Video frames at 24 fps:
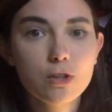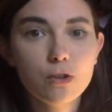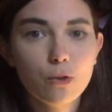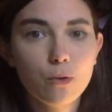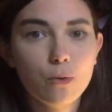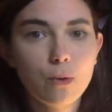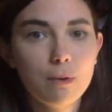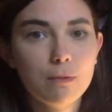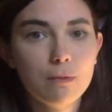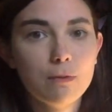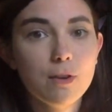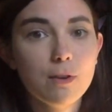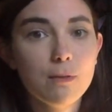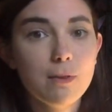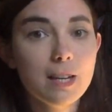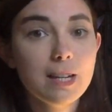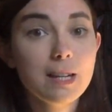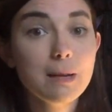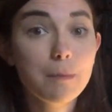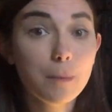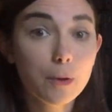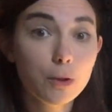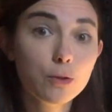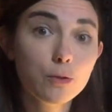So if you have
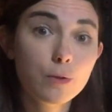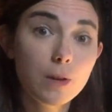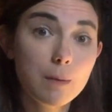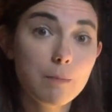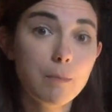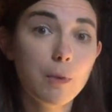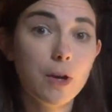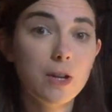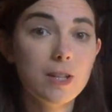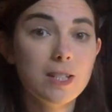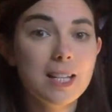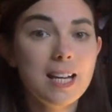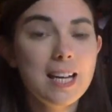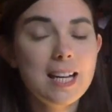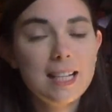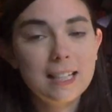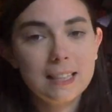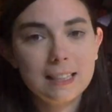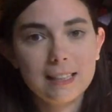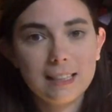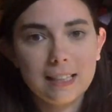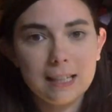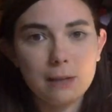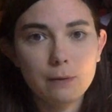any must read books,
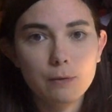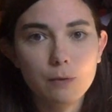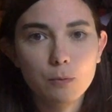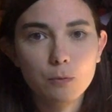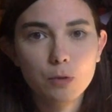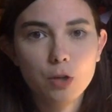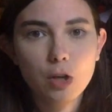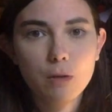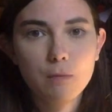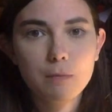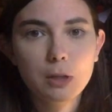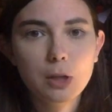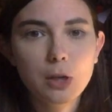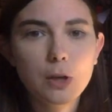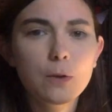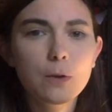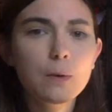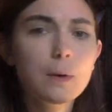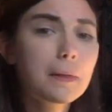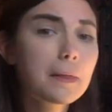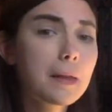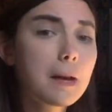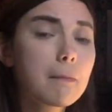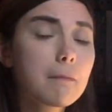leave them down below
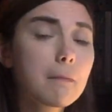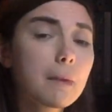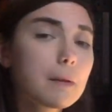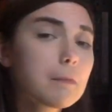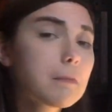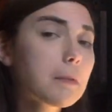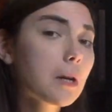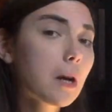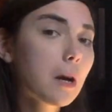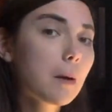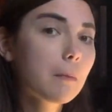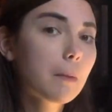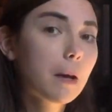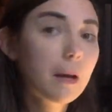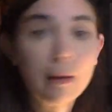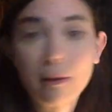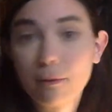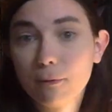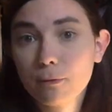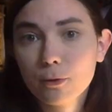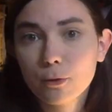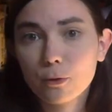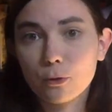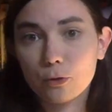and that might become a
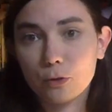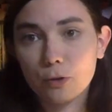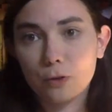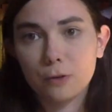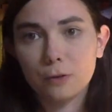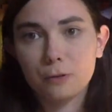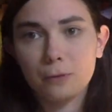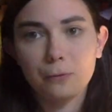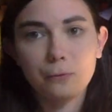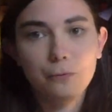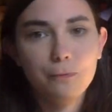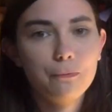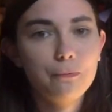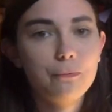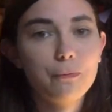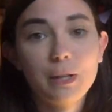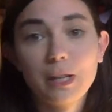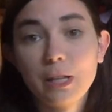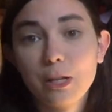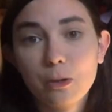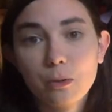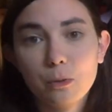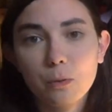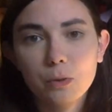future
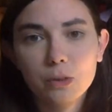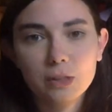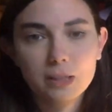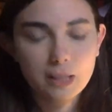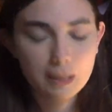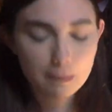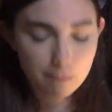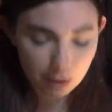video, we'll see.